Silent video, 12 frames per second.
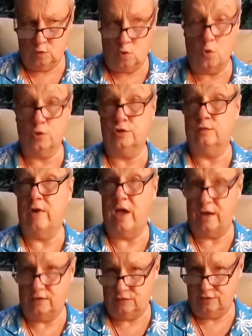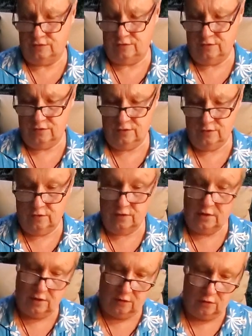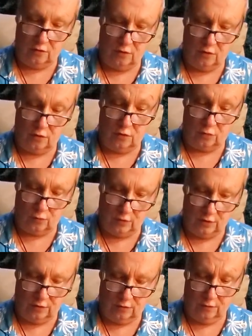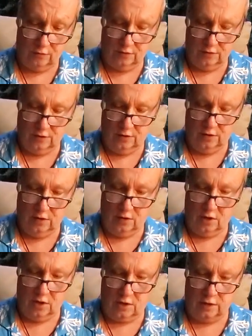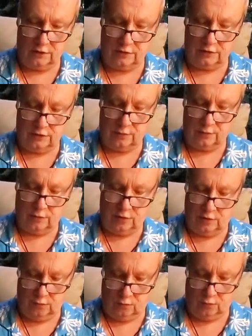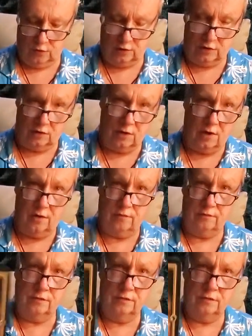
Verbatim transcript: course of action, ergo a career, unless it's something they really love.